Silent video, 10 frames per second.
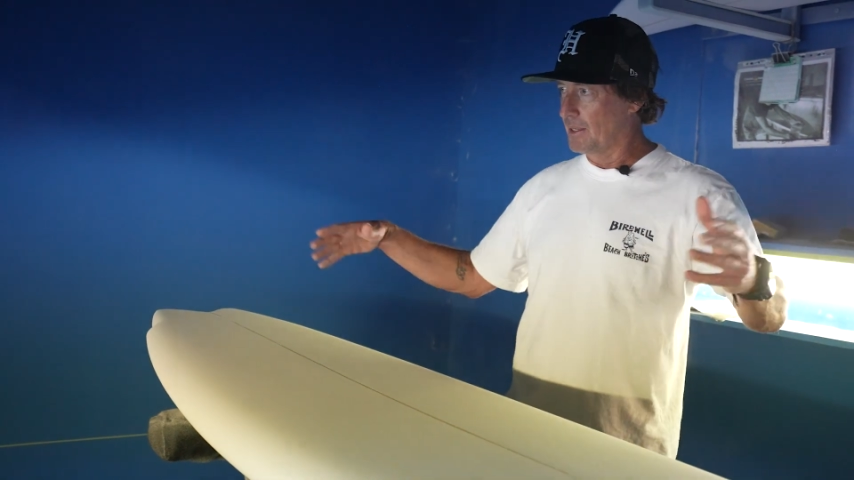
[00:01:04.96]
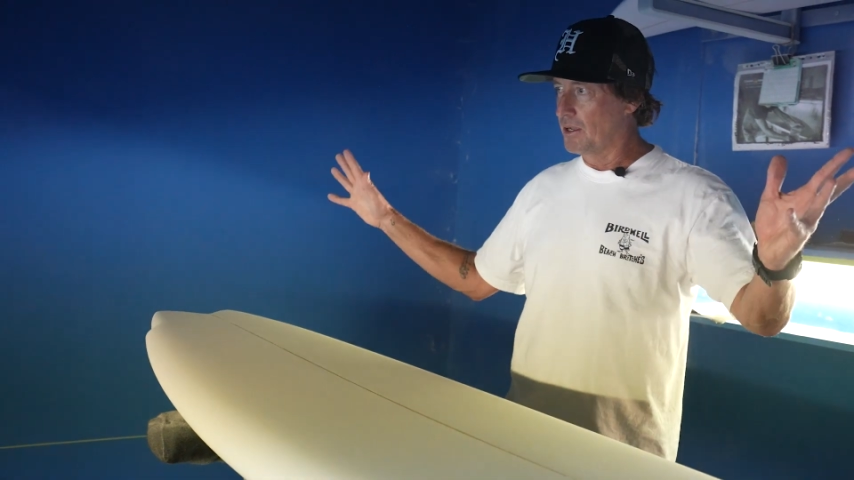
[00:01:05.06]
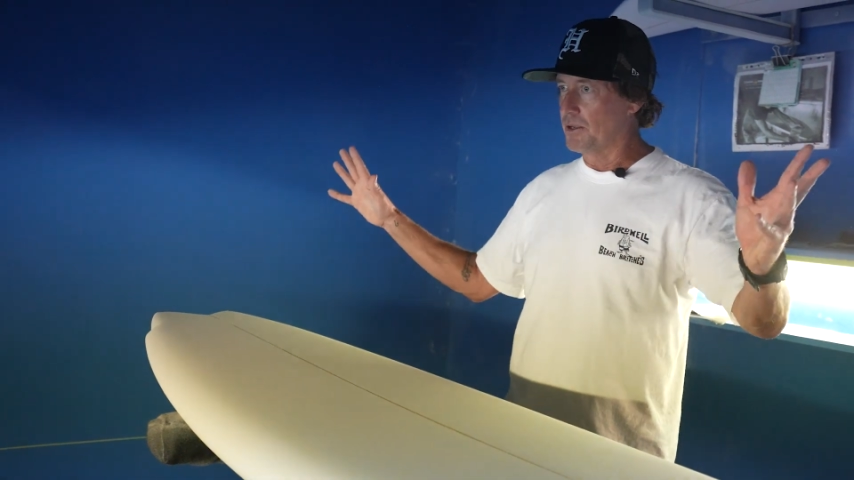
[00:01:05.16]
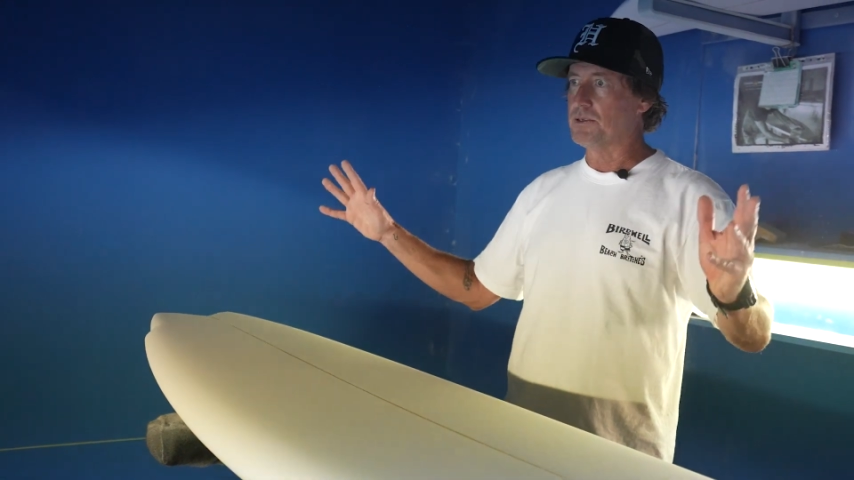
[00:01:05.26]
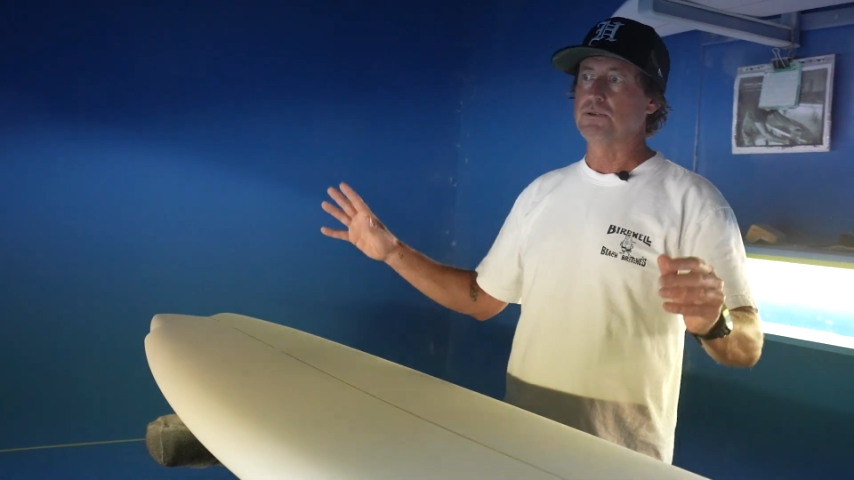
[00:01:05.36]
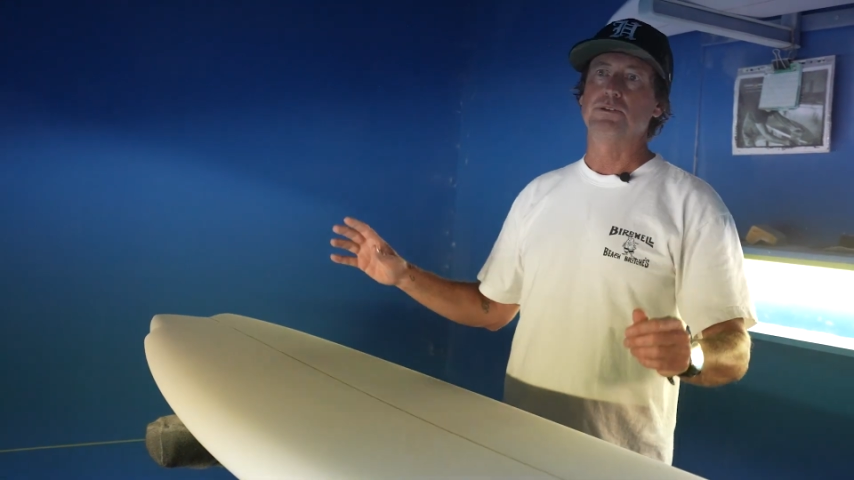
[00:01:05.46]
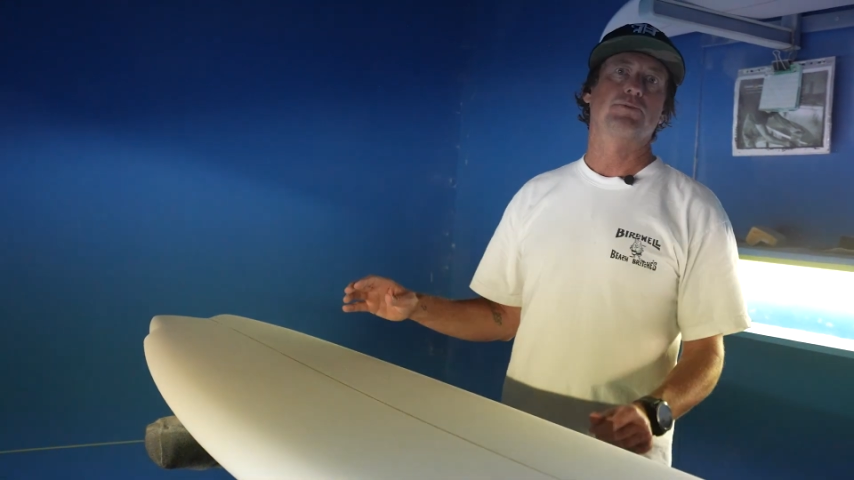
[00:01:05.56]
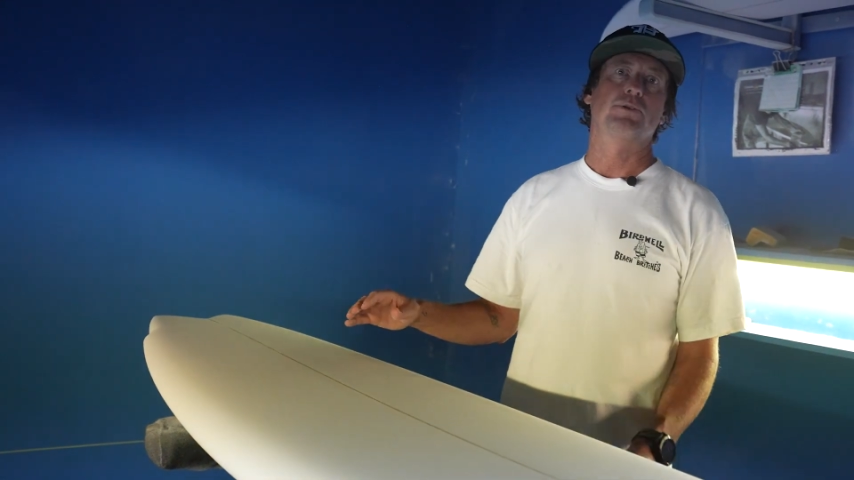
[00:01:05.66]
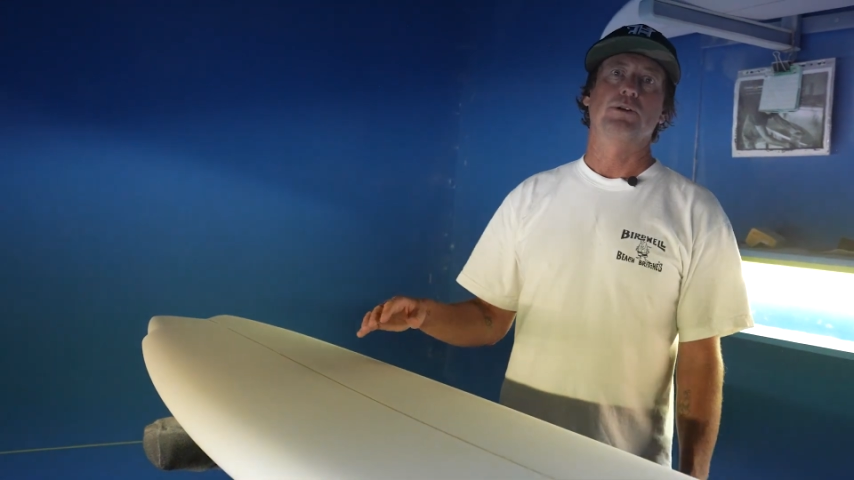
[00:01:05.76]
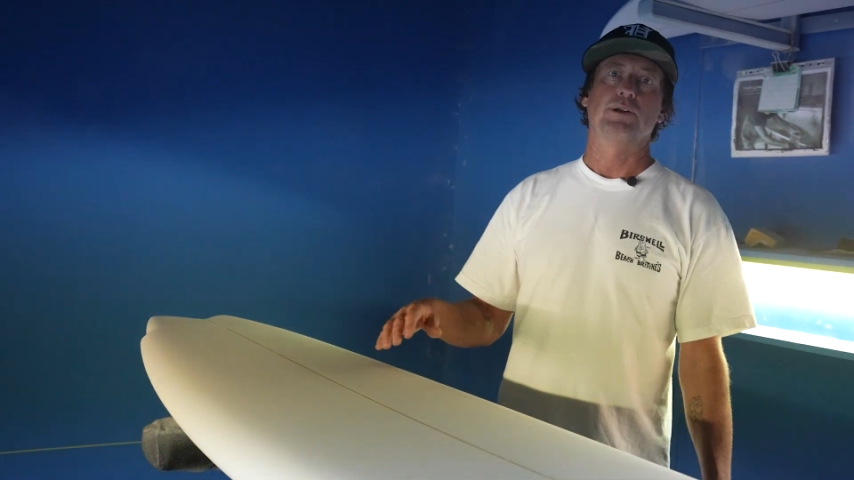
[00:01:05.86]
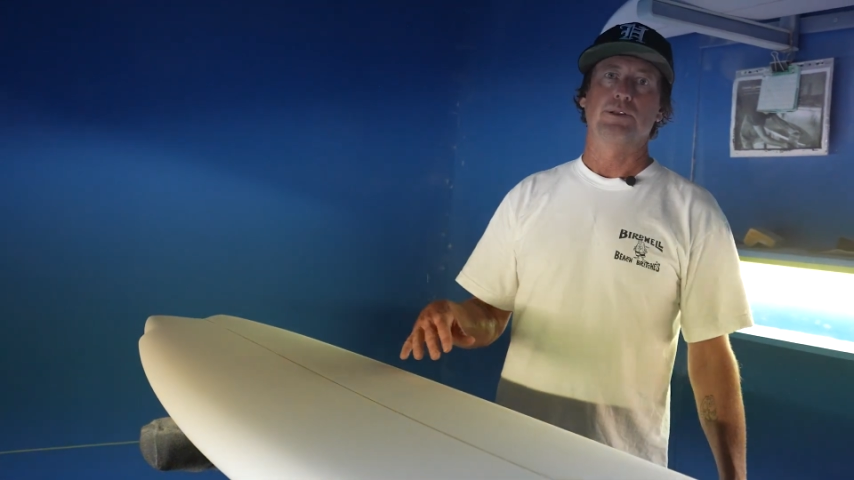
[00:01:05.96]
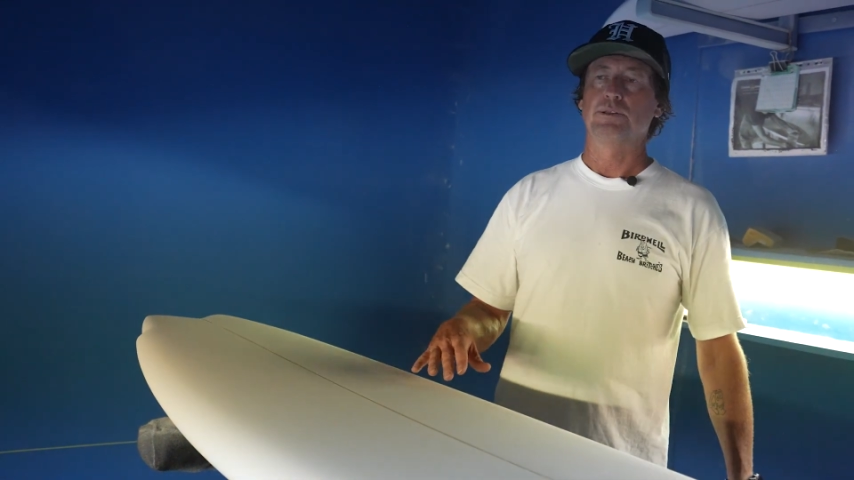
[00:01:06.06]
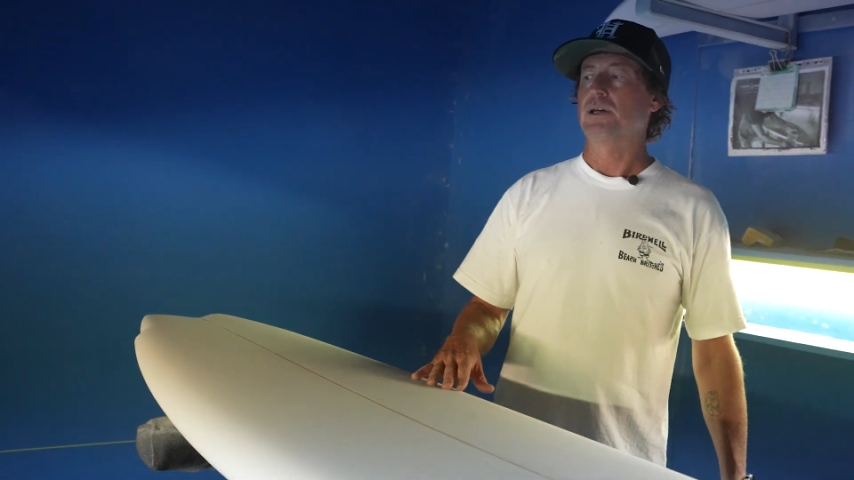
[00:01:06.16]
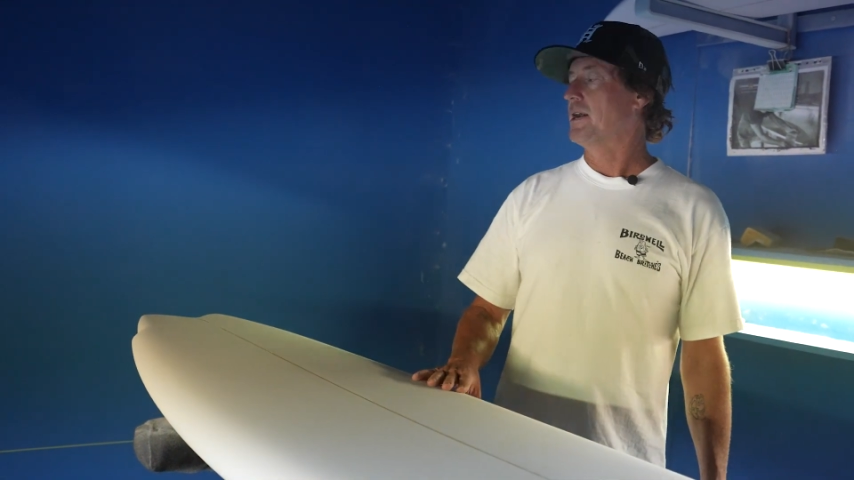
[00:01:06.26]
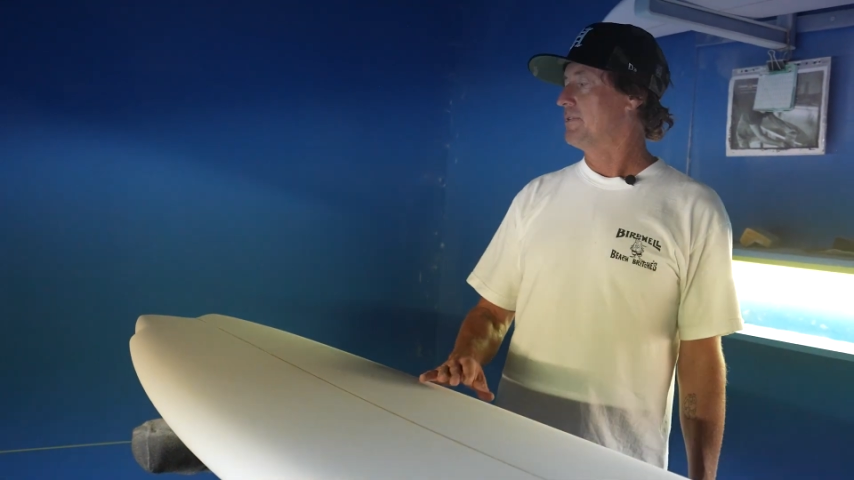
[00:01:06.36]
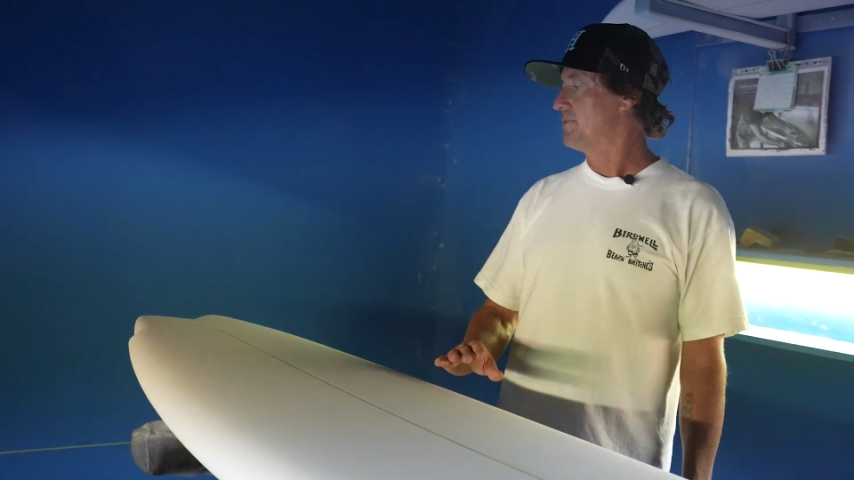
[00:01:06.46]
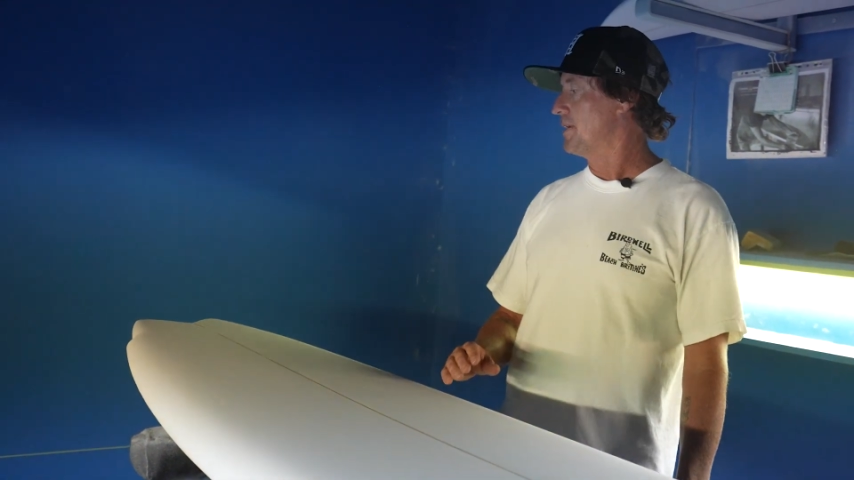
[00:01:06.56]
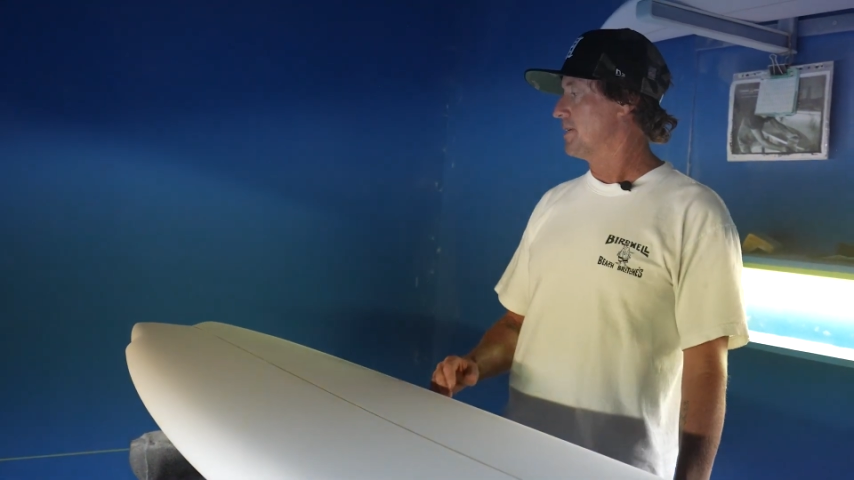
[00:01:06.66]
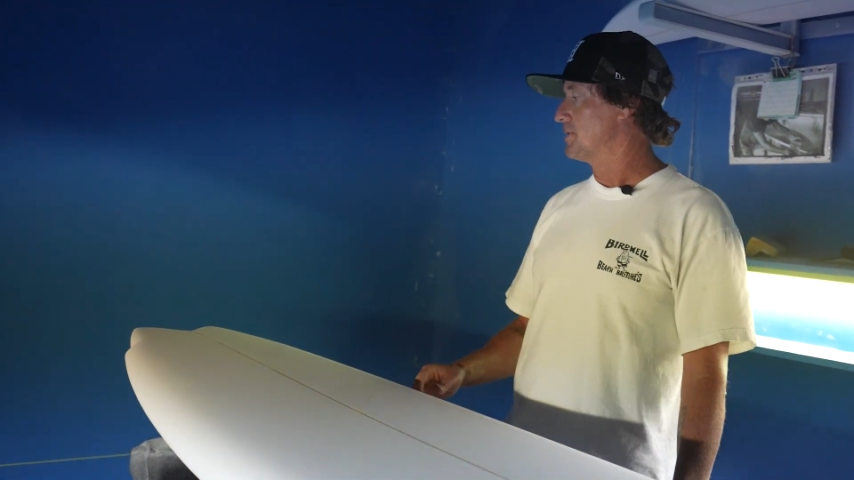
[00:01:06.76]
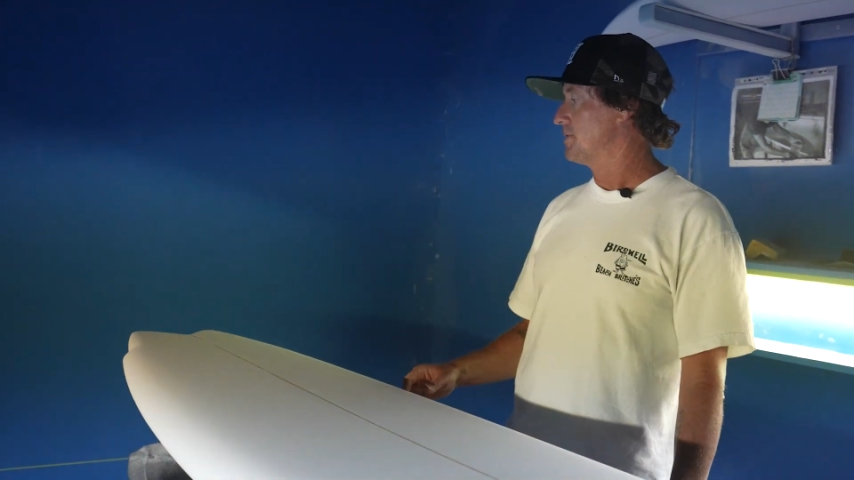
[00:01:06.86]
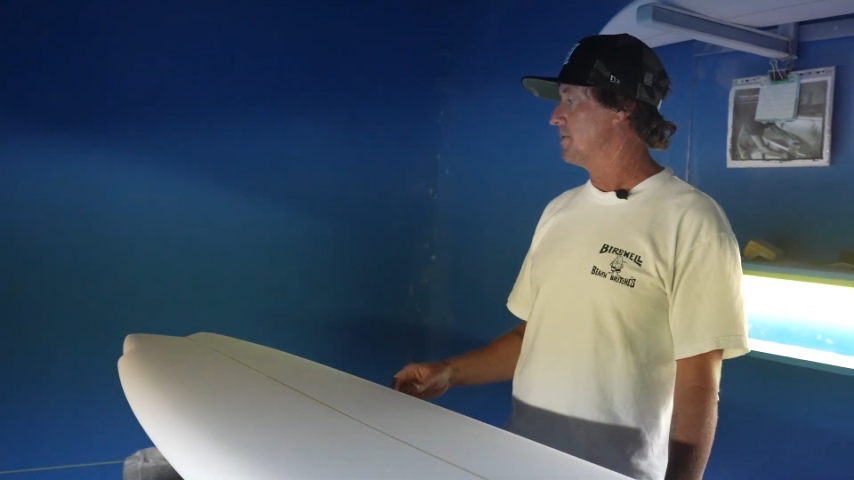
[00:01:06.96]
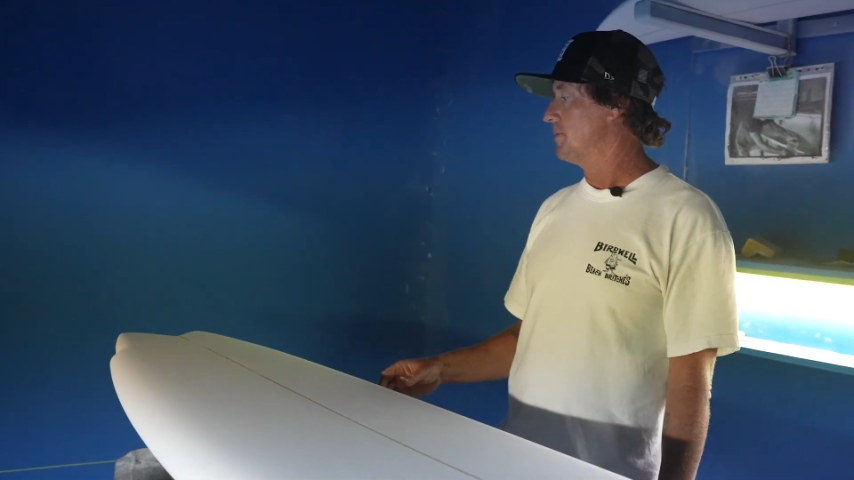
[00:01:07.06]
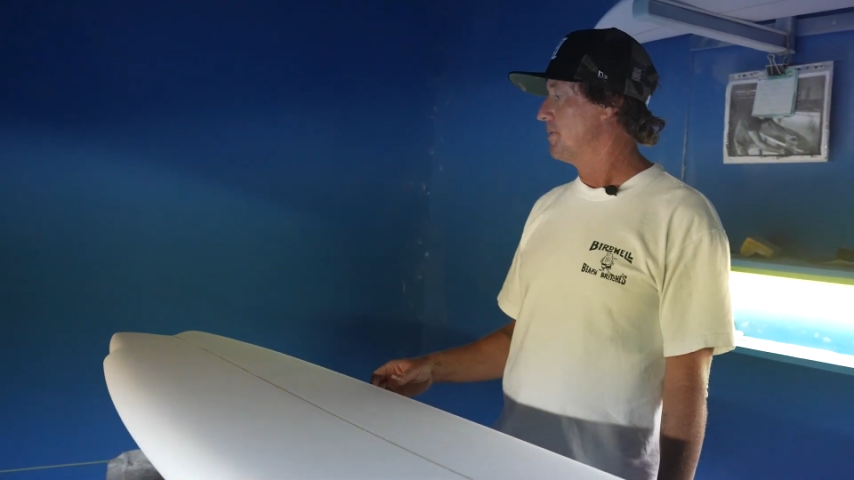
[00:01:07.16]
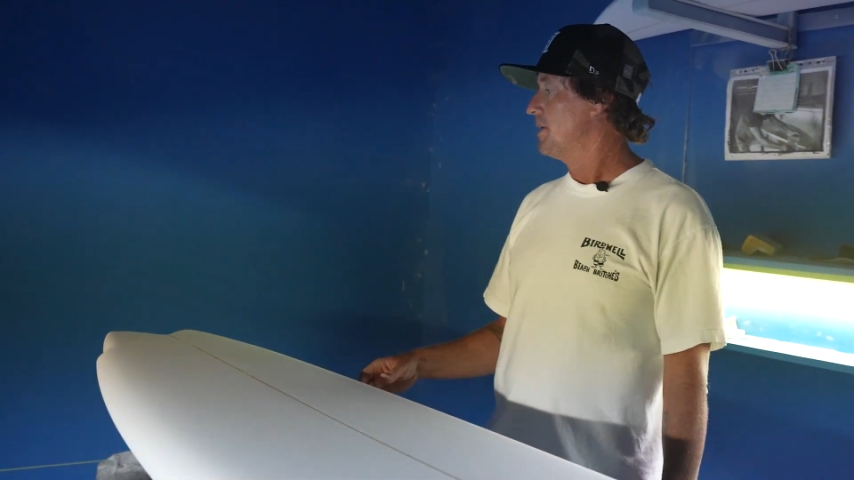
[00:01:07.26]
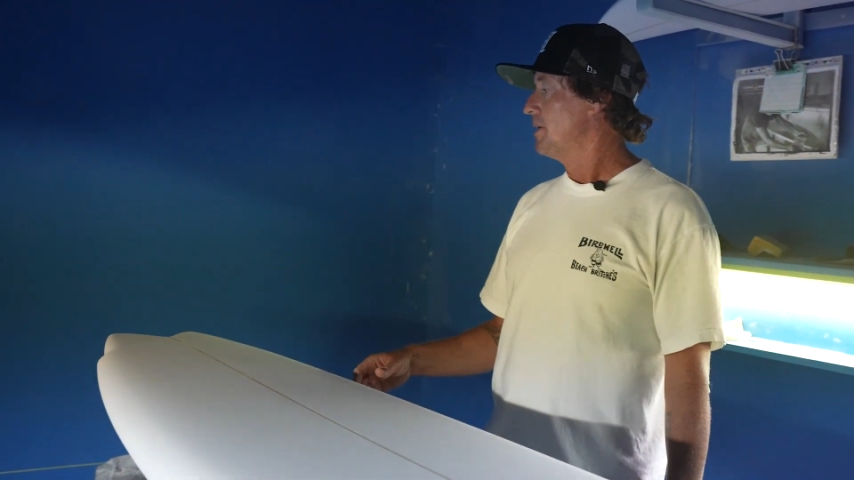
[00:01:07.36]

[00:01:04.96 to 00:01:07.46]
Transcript: I'll use for a lot of things. So